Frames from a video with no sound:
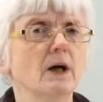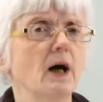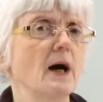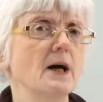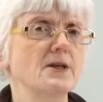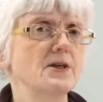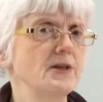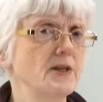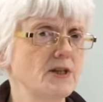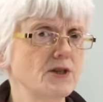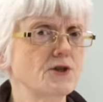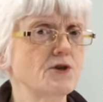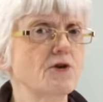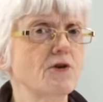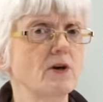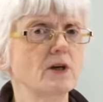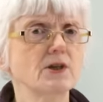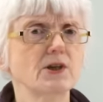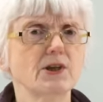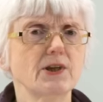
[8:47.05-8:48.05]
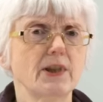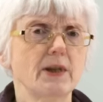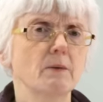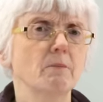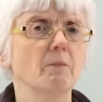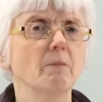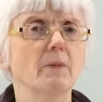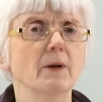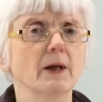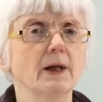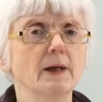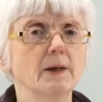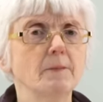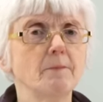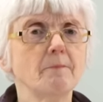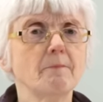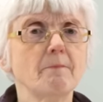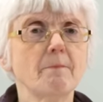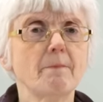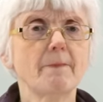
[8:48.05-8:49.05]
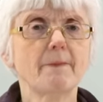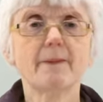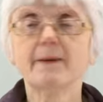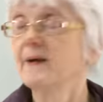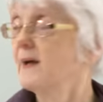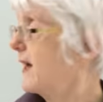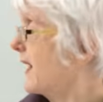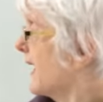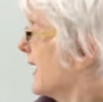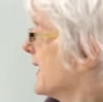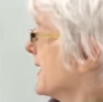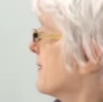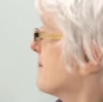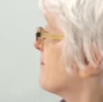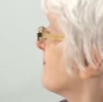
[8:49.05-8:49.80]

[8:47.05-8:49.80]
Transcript: I distrust them. Okay.